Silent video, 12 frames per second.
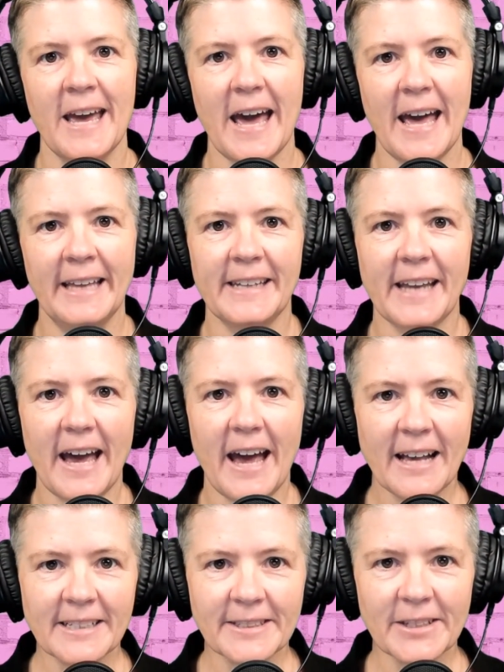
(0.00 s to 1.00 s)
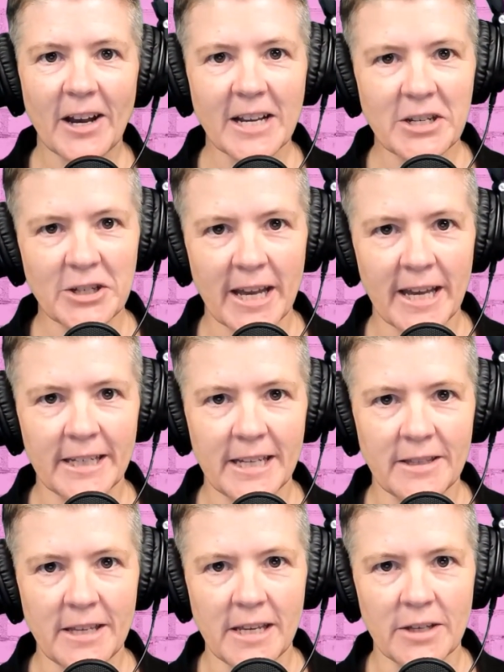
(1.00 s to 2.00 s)
And as I shared
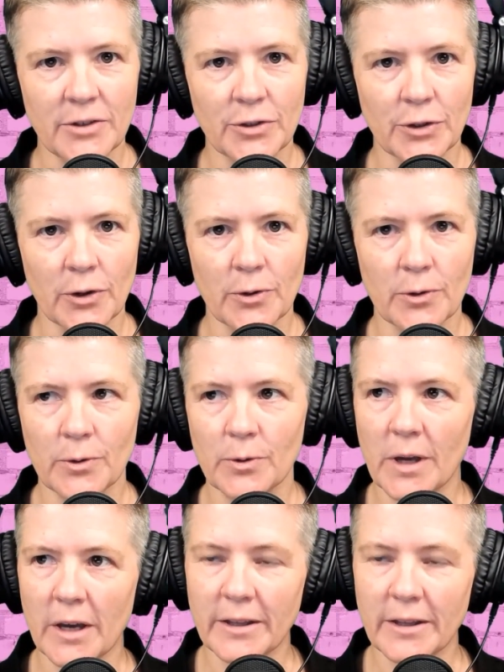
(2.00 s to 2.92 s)
in the intro,